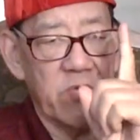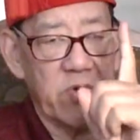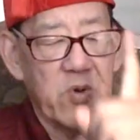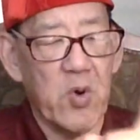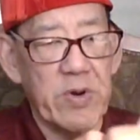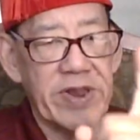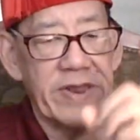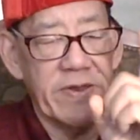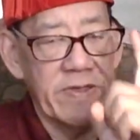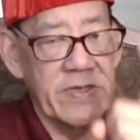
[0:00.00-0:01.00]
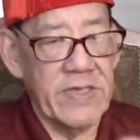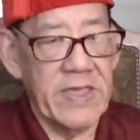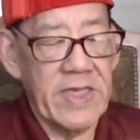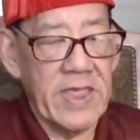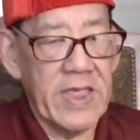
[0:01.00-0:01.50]
record it,
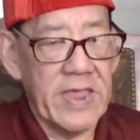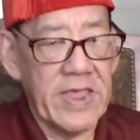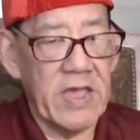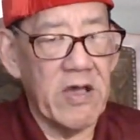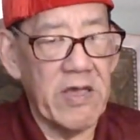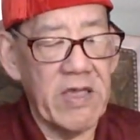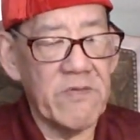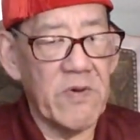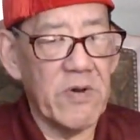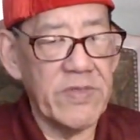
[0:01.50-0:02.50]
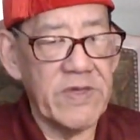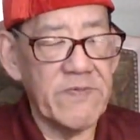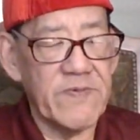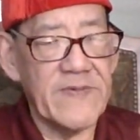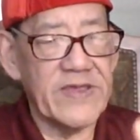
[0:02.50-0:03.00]
get all the
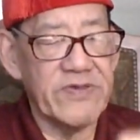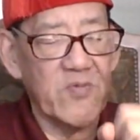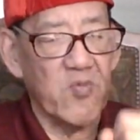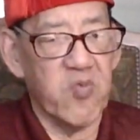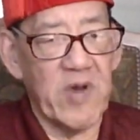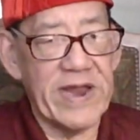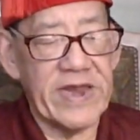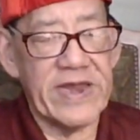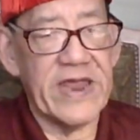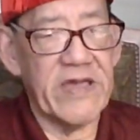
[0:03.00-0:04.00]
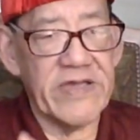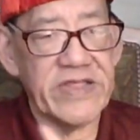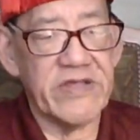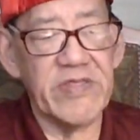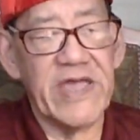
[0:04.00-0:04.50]
information, write it down,
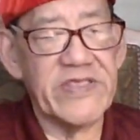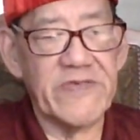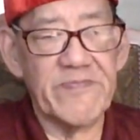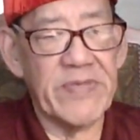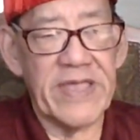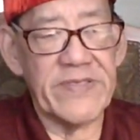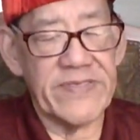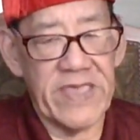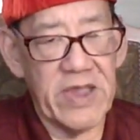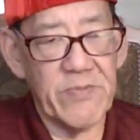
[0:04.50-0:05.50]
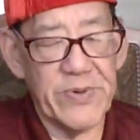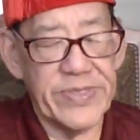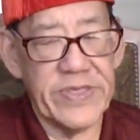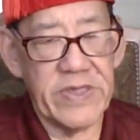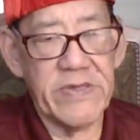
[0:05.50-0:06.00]
get the license plates,
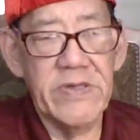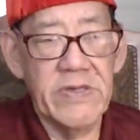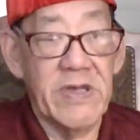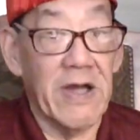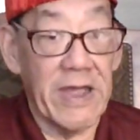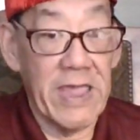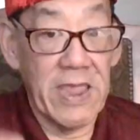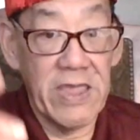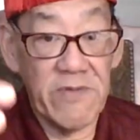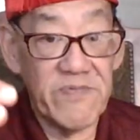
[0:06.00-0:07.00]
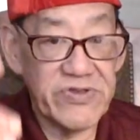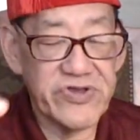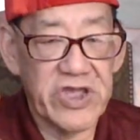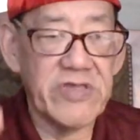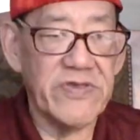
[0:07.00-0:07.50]
everything. I give a
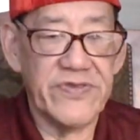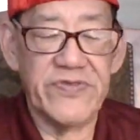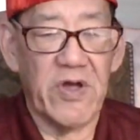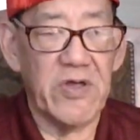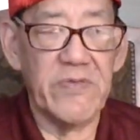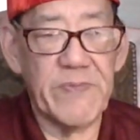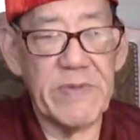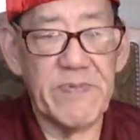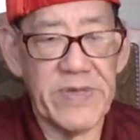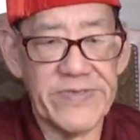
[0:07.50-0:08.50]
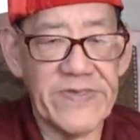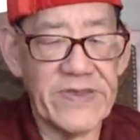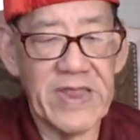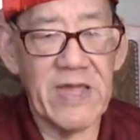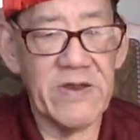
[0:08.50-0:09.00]
checklist to all the people I
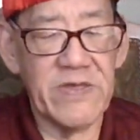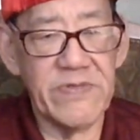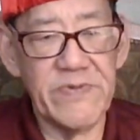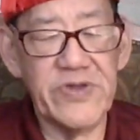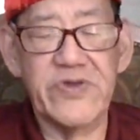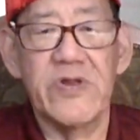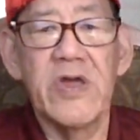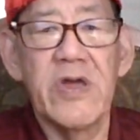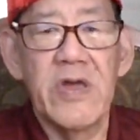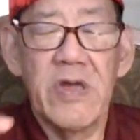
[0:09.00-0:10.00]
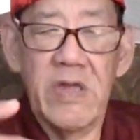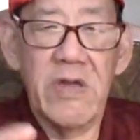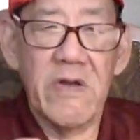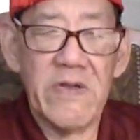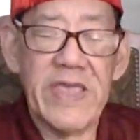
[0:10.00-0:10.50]
sent out on the mission.
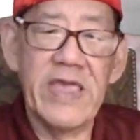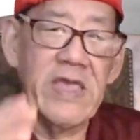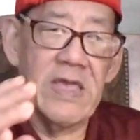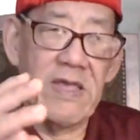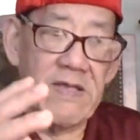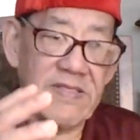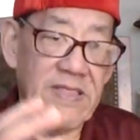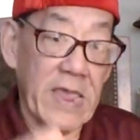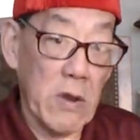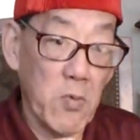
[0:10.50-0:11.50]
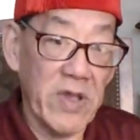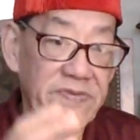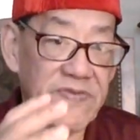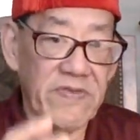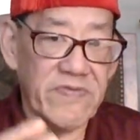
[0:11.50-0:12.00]
Okay? They
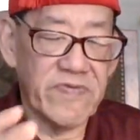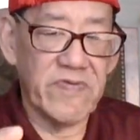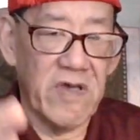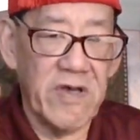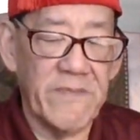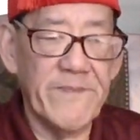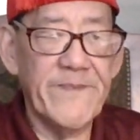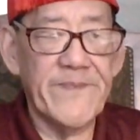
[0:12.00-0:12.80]
arrested some